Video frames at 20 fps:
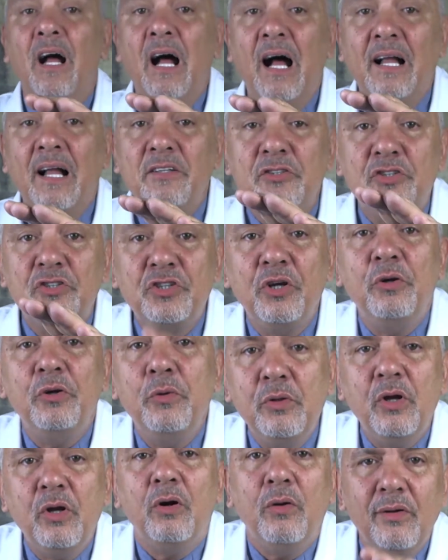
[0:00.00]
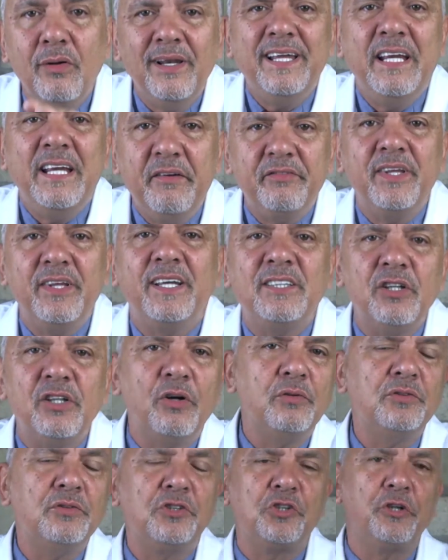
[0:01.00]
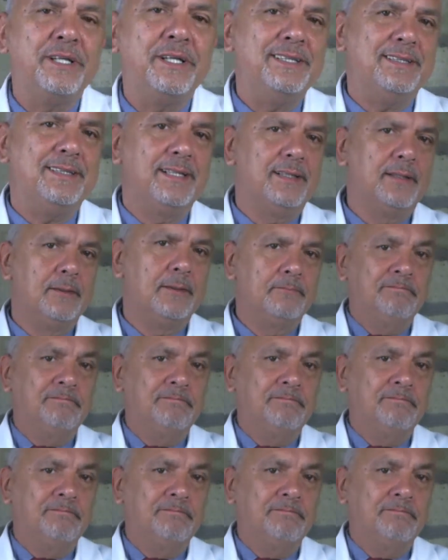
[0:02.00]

And do not leave this untreated.